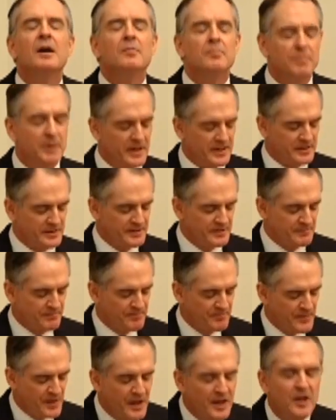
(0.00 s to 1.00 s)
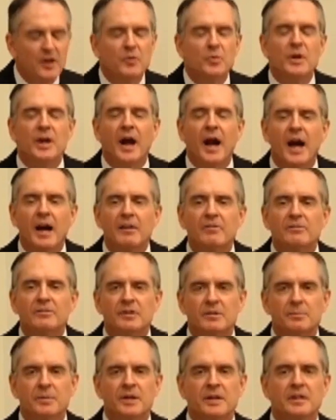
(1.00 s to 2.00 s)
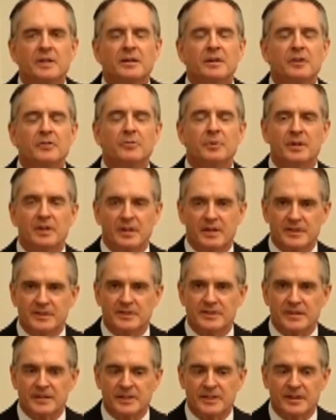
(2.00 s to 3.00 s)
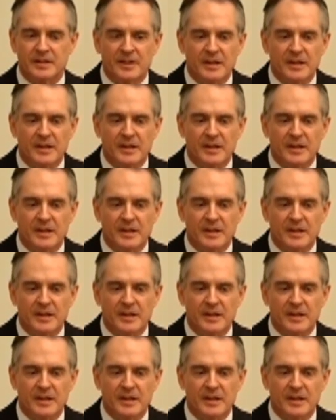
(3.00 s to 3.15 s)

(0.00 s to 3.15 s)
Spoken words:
But we have to be realistic.